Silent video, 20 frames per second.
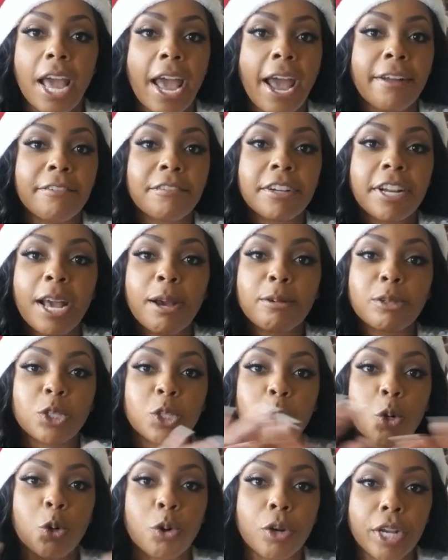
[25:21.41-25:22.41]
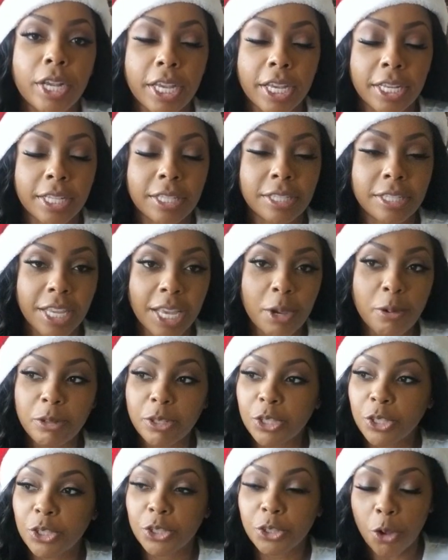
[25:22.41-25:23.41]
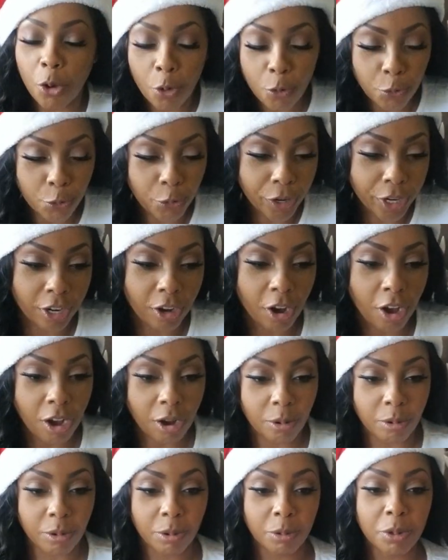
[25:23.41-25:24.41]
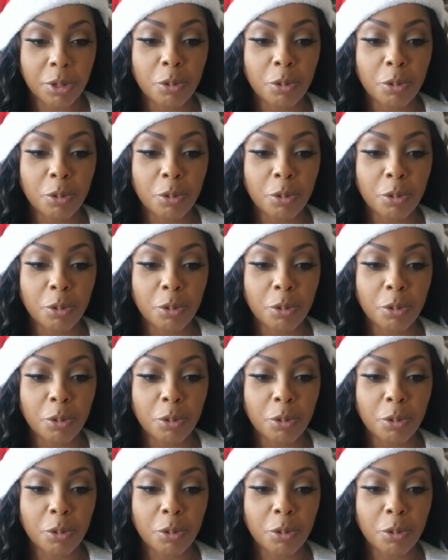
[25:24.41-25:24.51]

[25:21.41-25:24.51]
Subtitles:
After that, it was crickets. It was so freaking awkward.